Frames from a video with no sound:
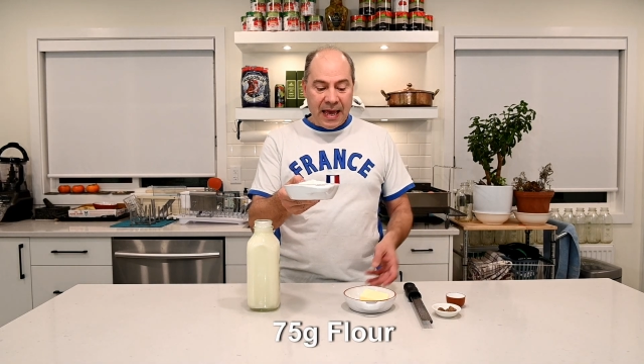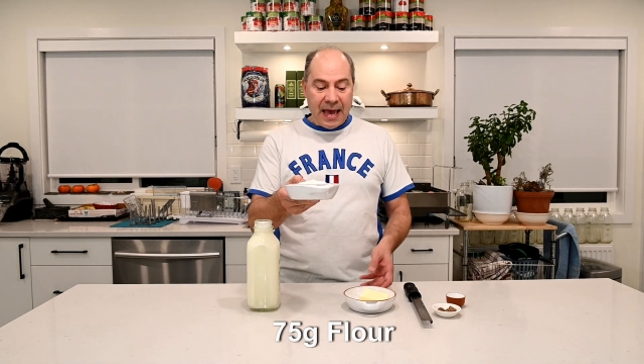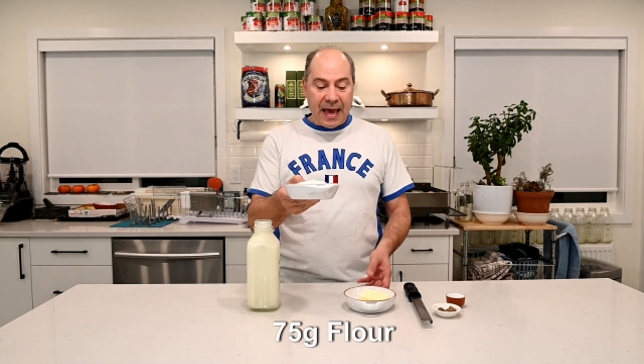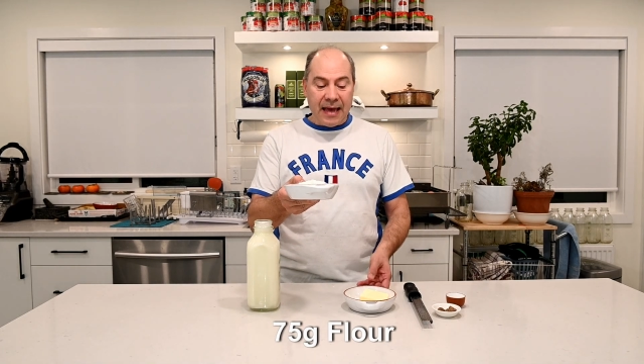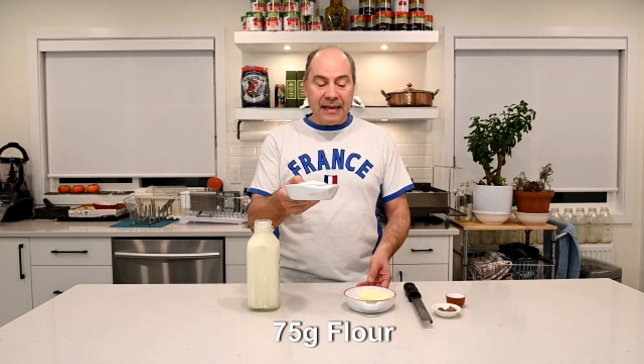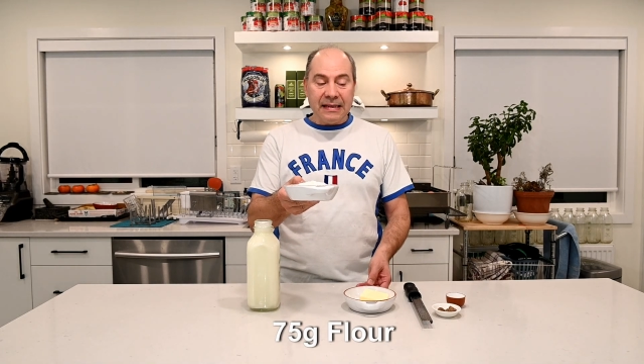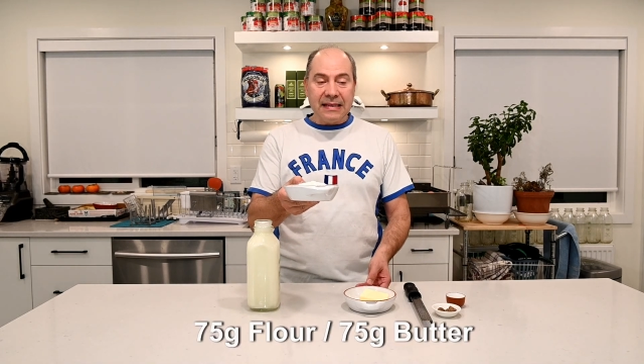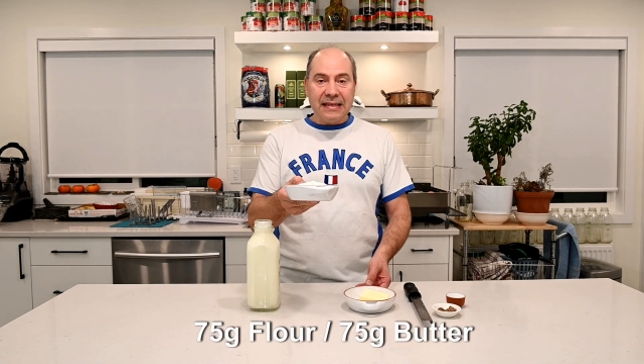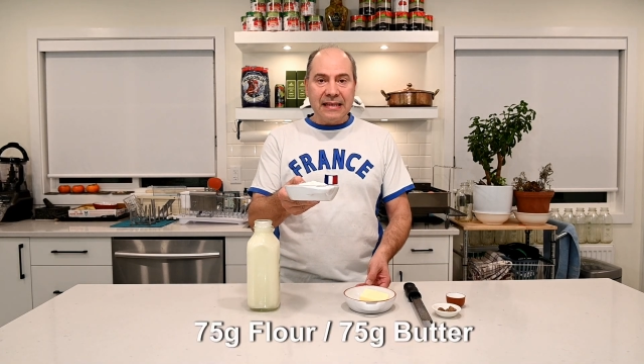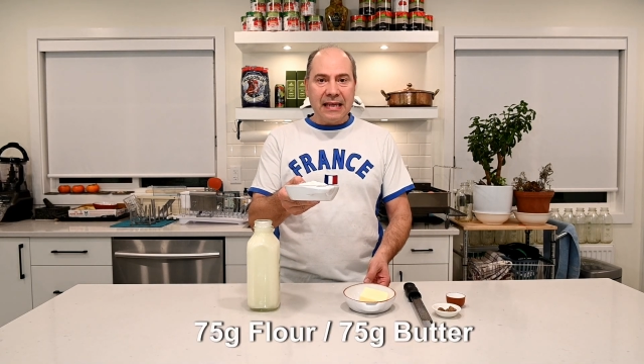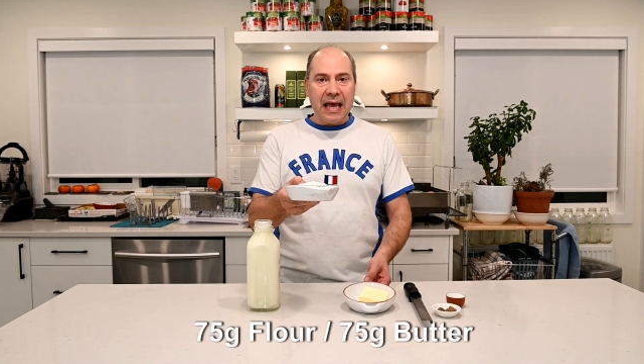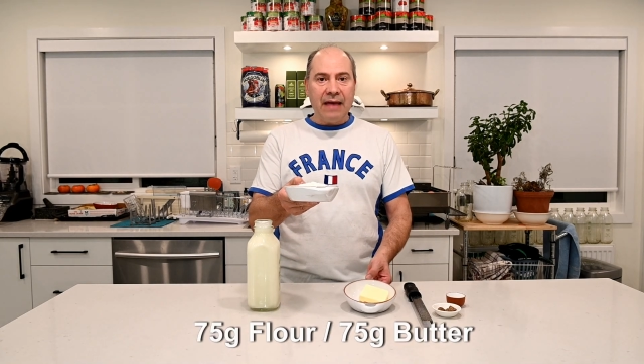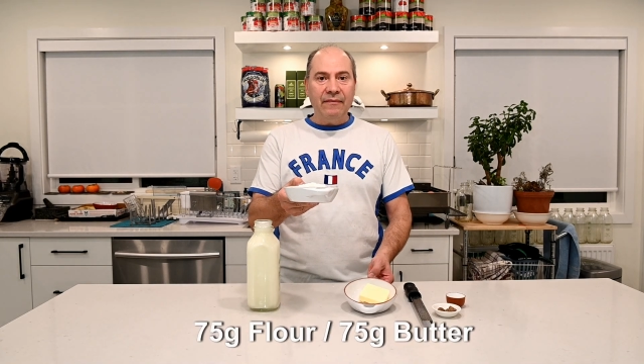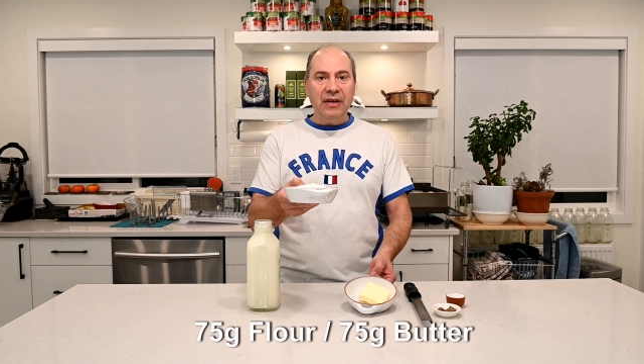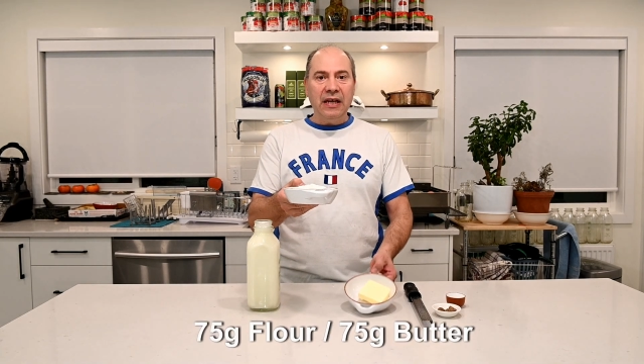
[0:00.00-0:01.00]
and
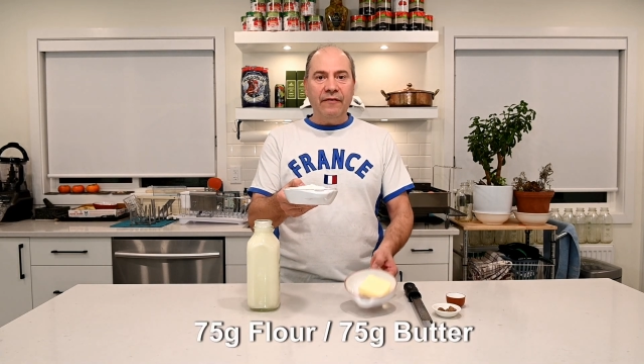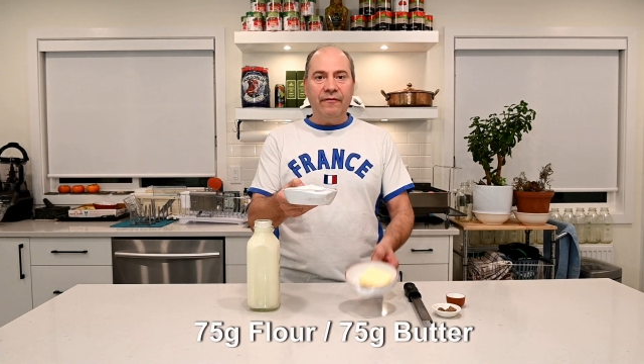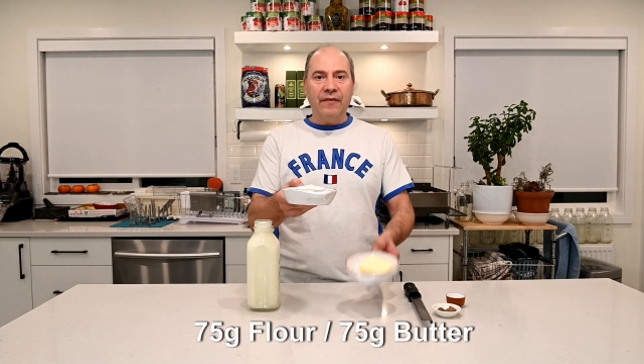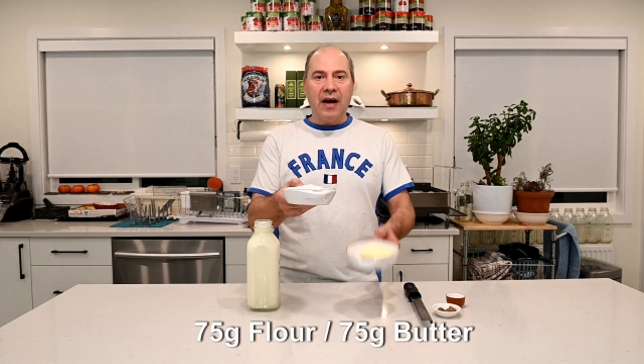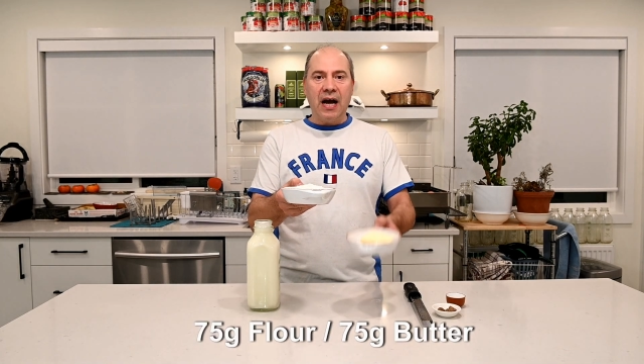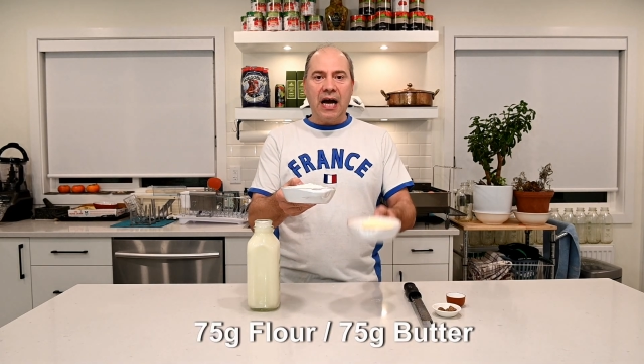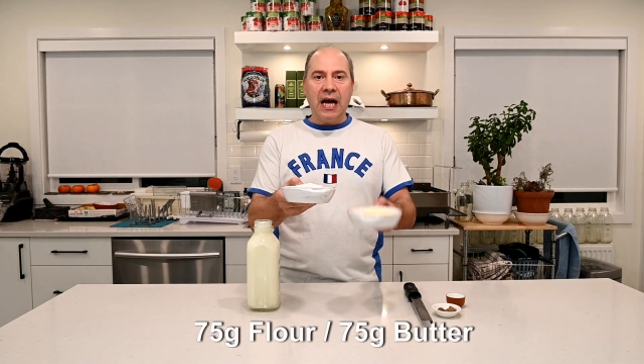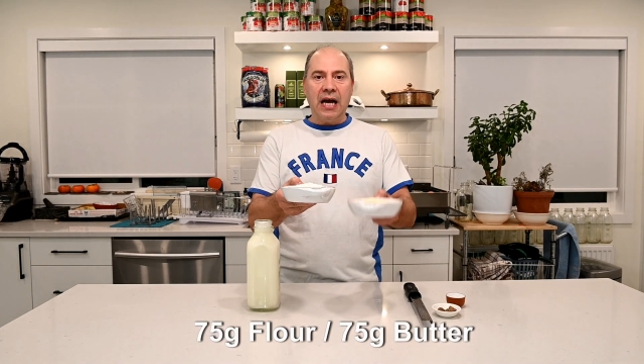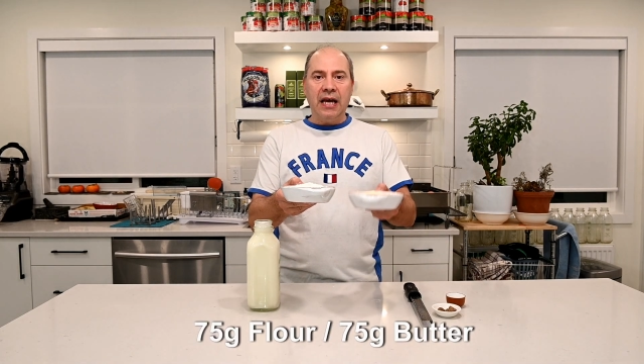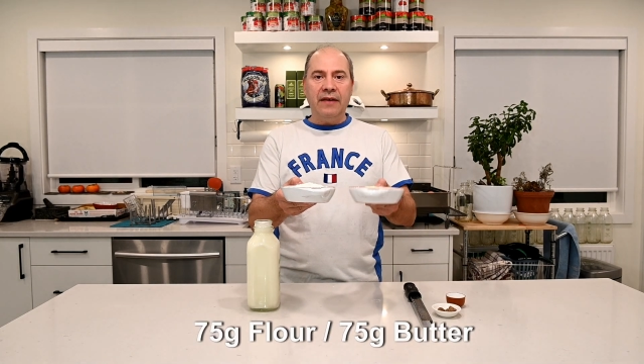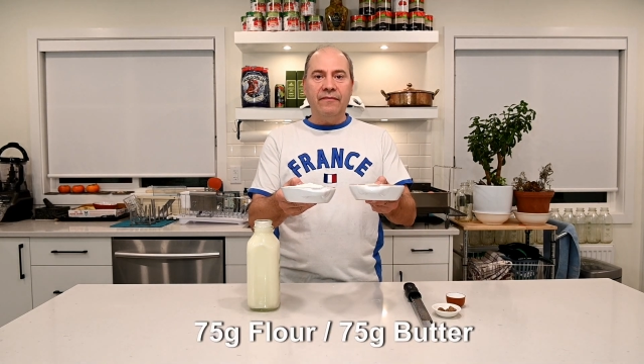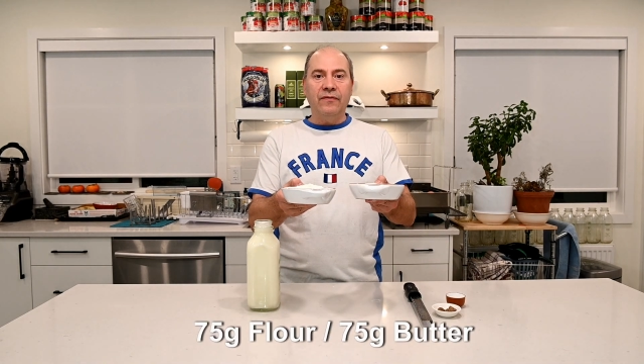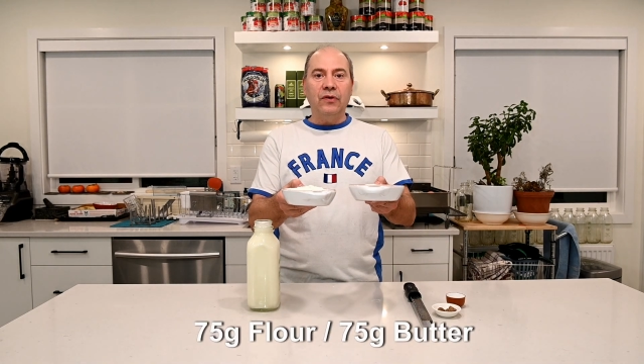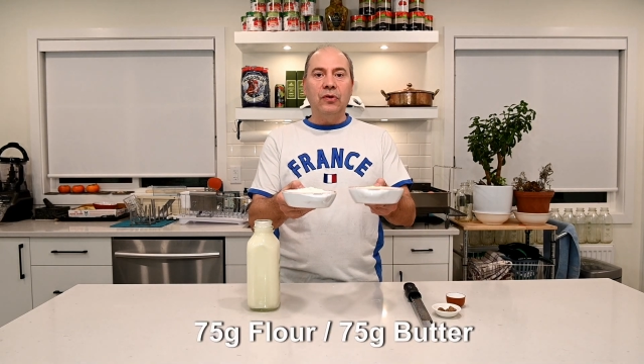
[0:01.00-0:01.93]
75